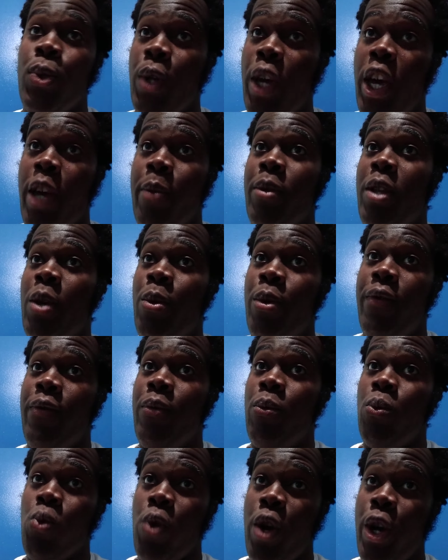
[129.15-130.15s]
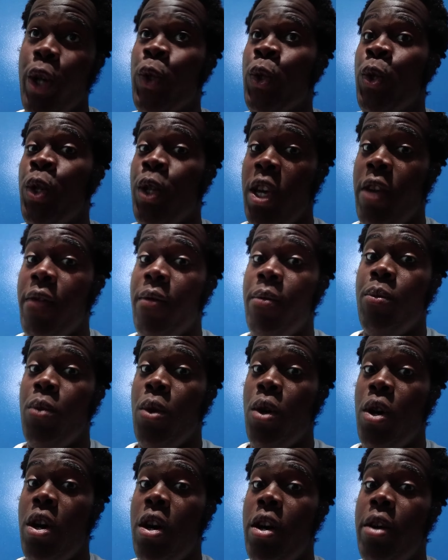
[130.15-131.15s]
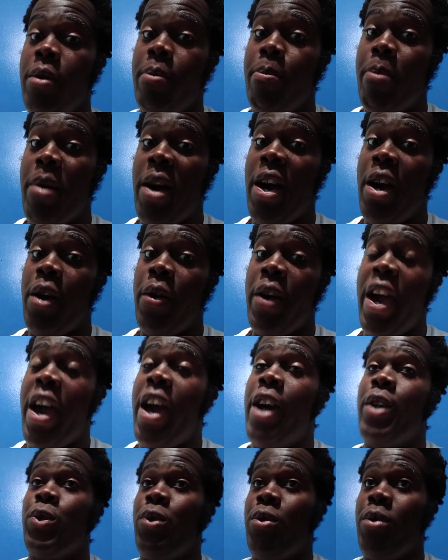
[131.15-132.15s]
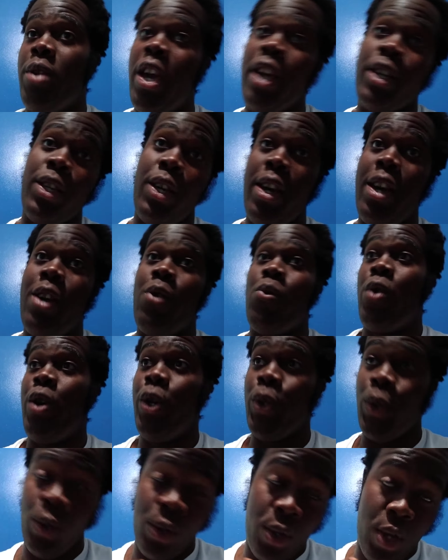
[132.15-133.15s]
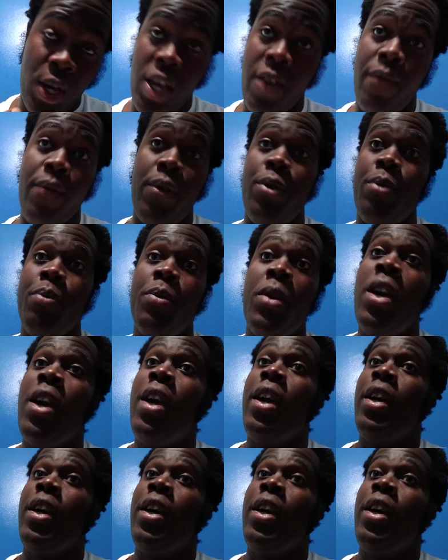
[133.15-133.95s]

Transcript: Same thing with Resident Evil, Biohazard, aka Resident Evil.